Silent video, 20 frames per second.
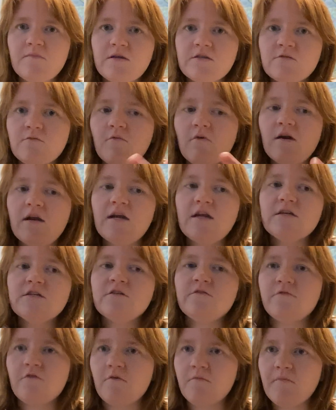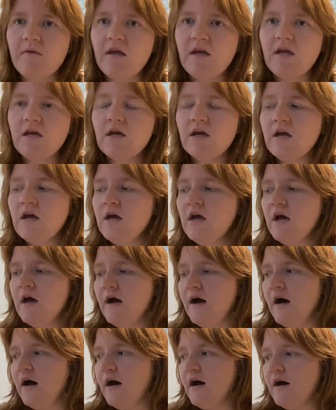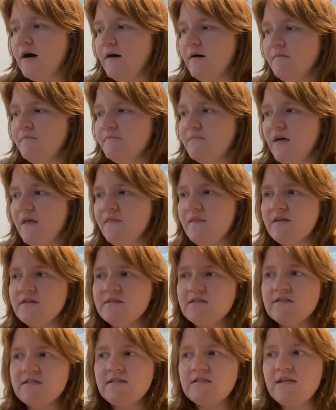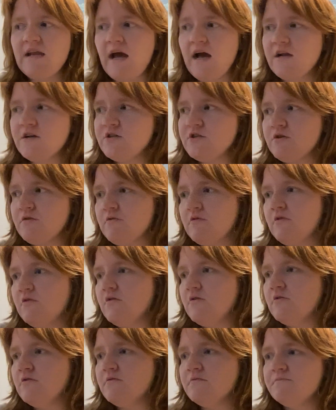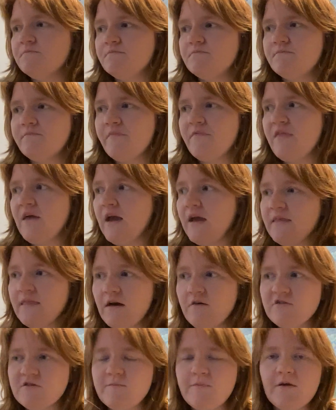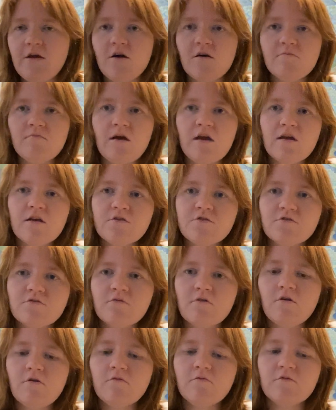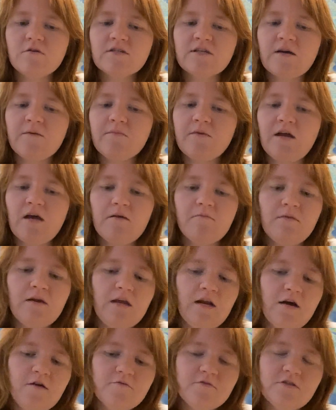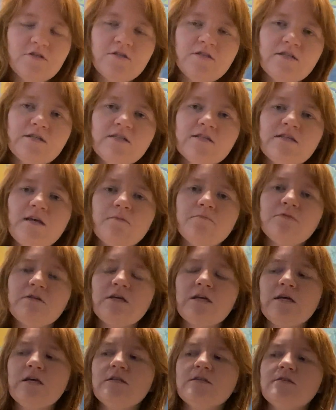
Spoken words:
That's what it is for me. That this natural thing that was beyond my control was coming at me and I was just accepting it.